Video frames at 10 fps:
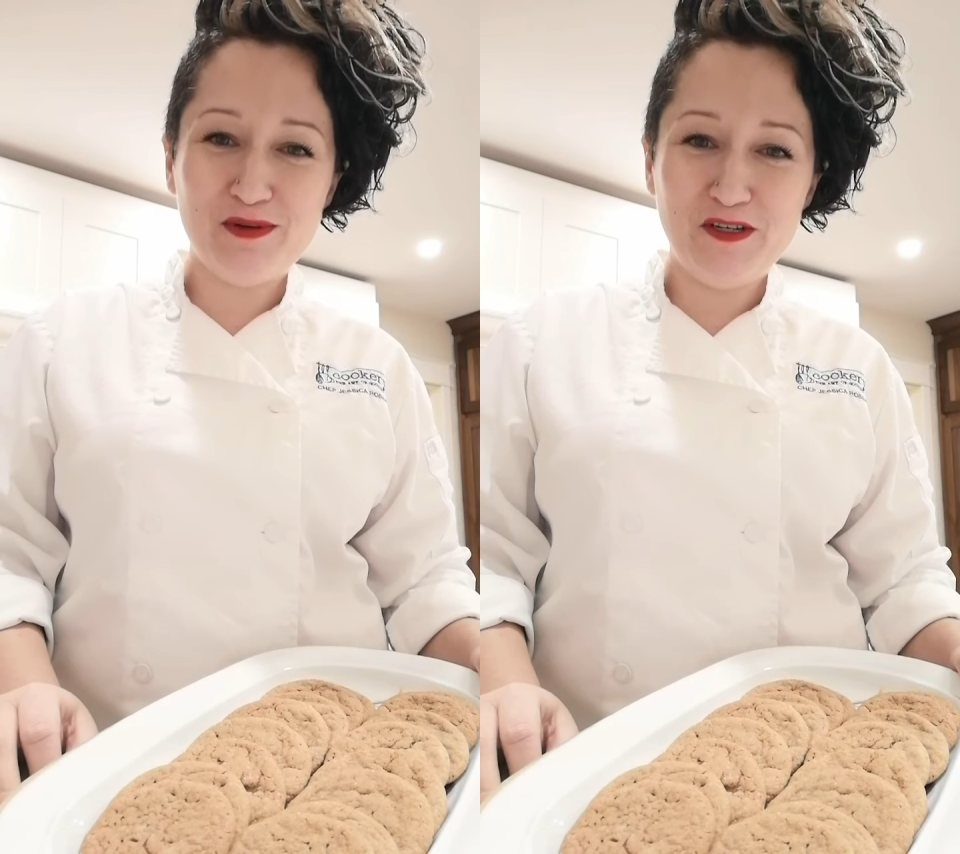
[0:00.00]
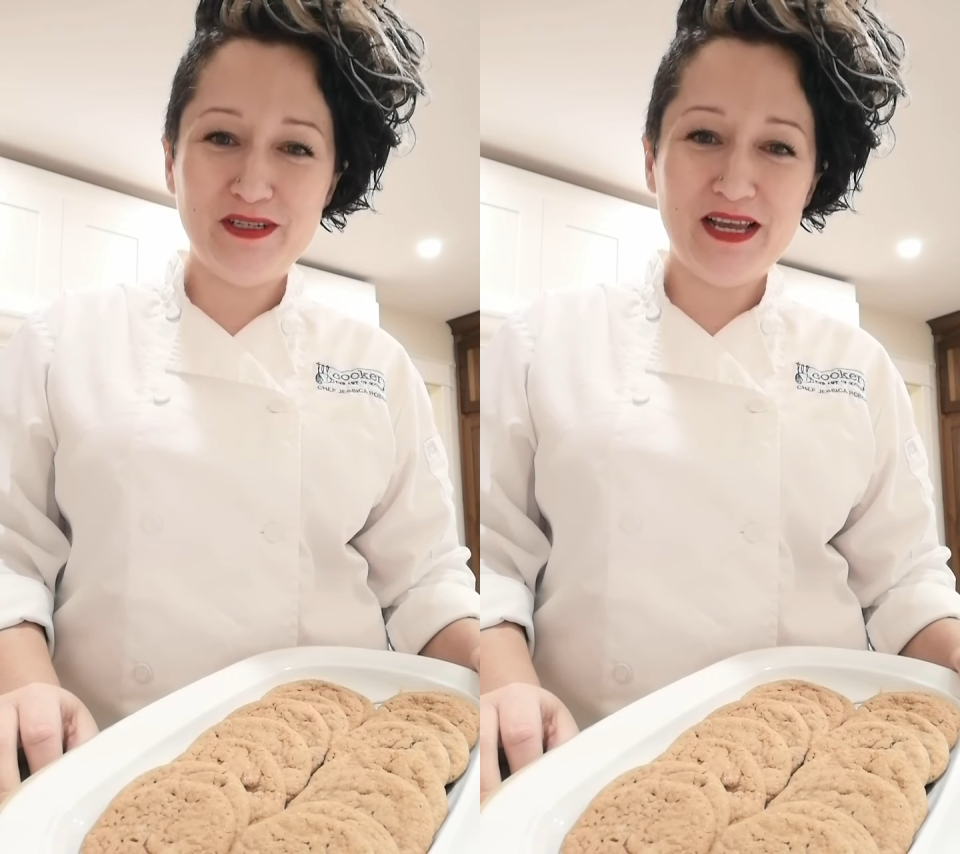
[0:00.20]

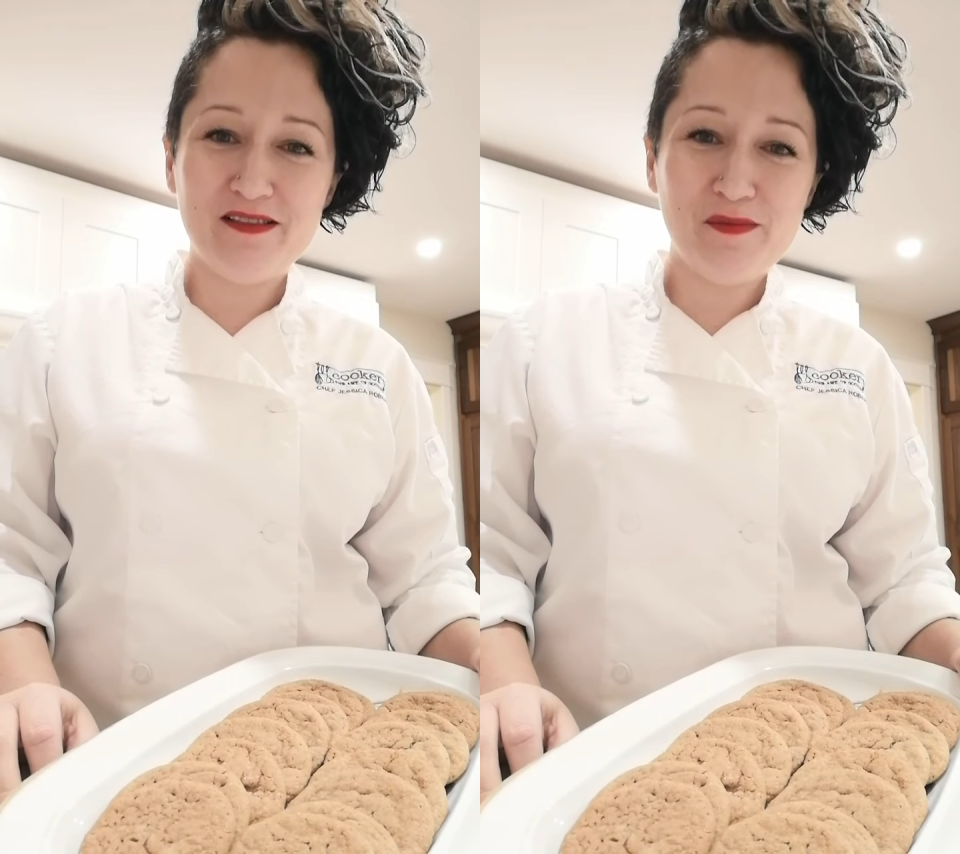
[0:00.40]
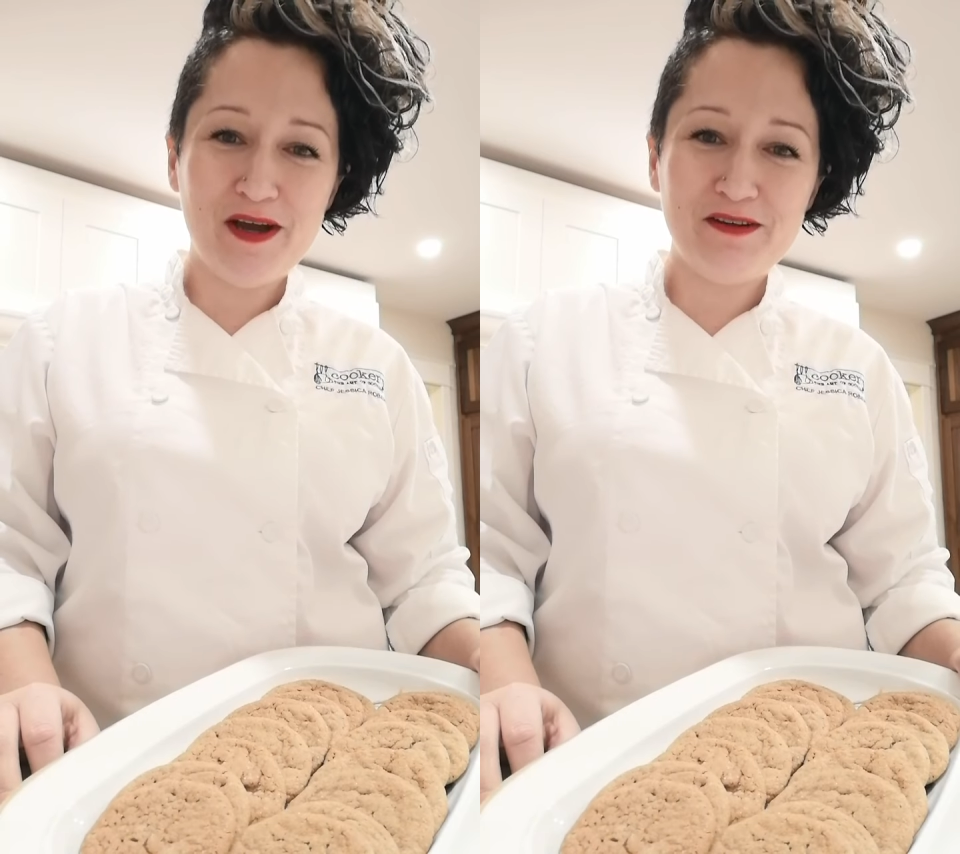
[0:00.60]
when you take
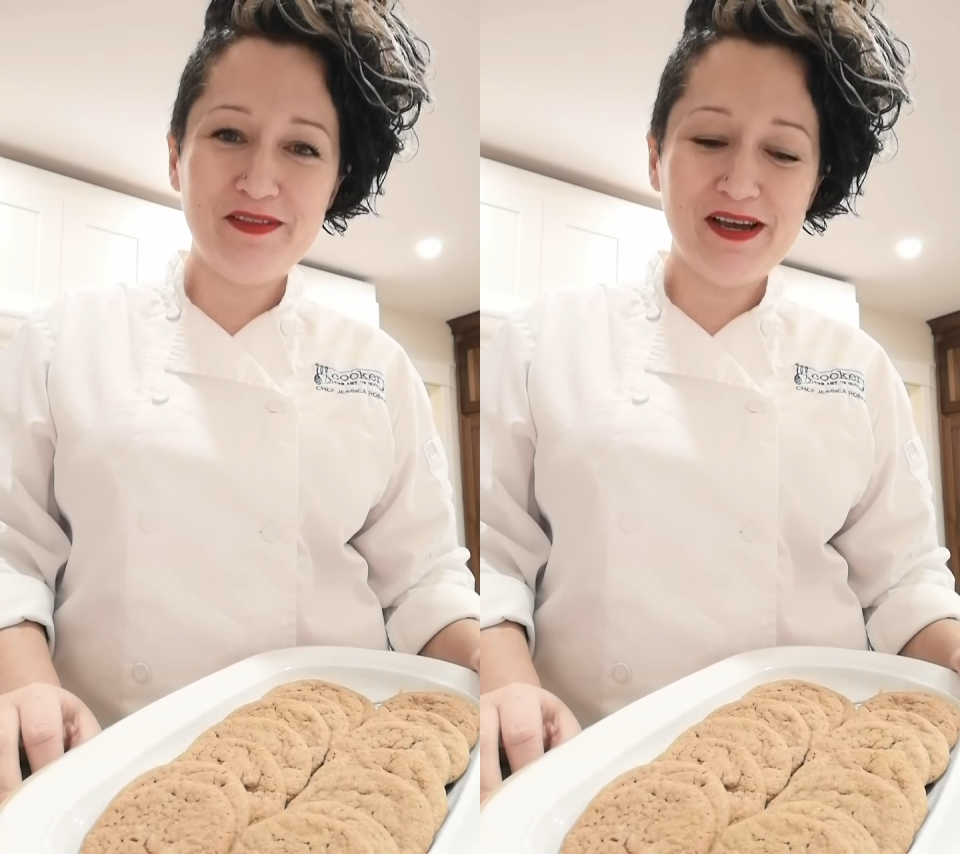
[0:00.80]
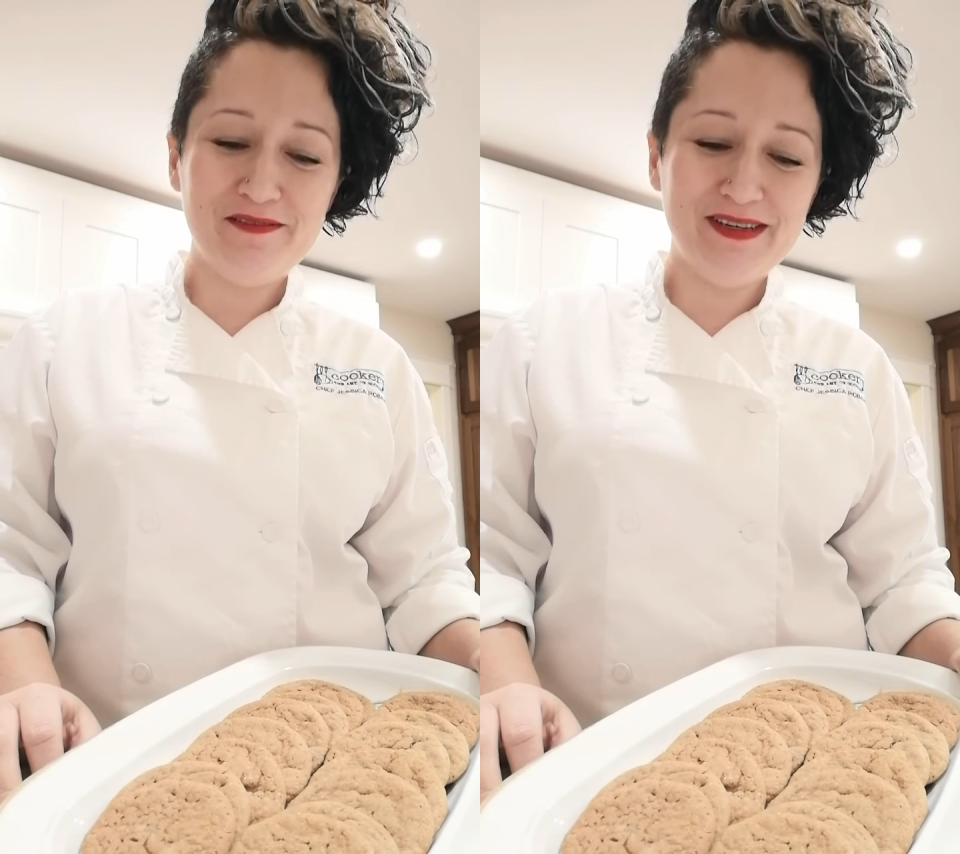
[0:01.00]
them out of
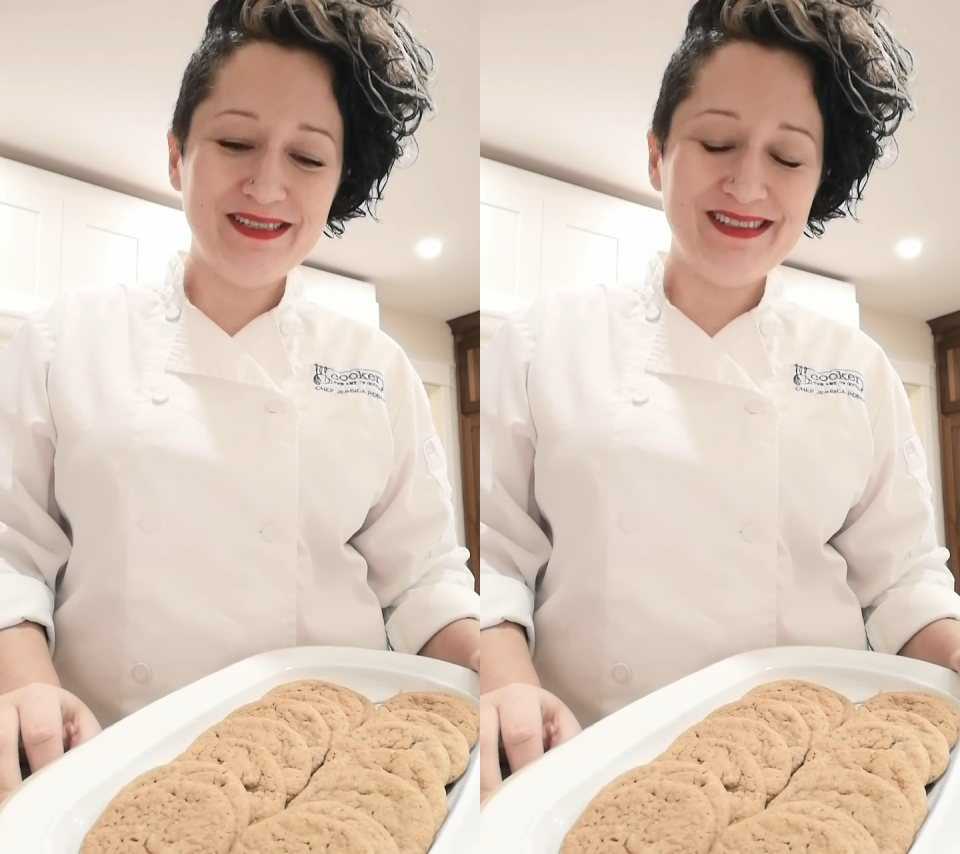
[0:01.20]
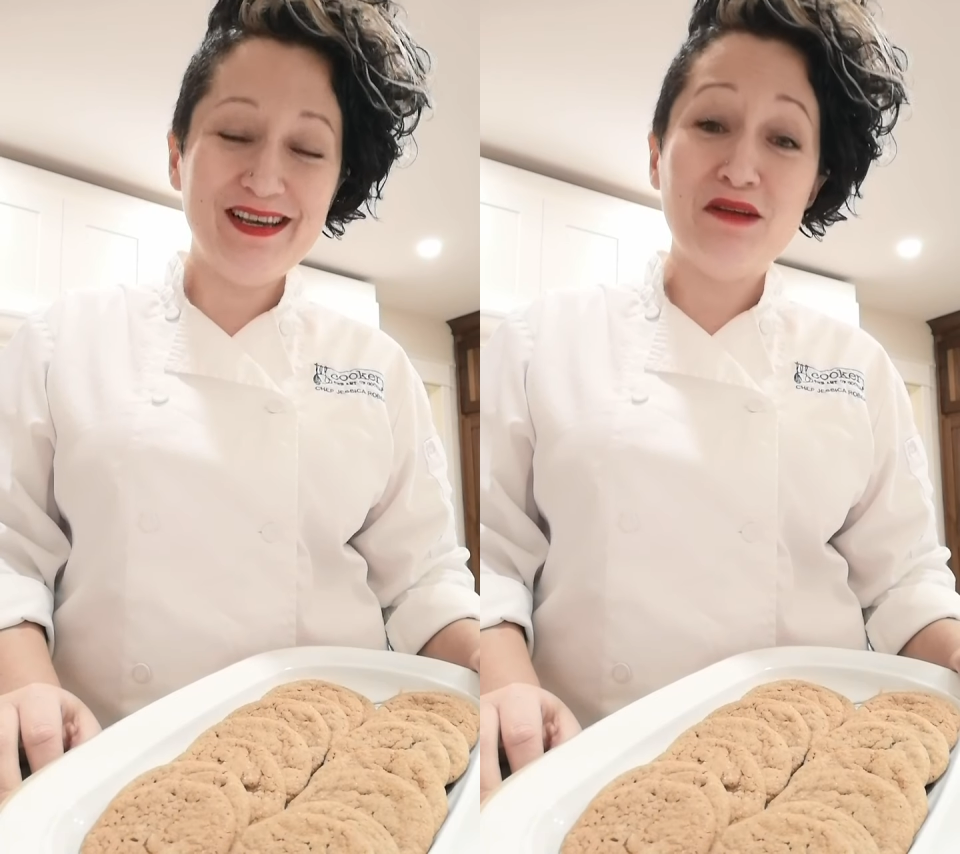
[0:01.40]
the oven.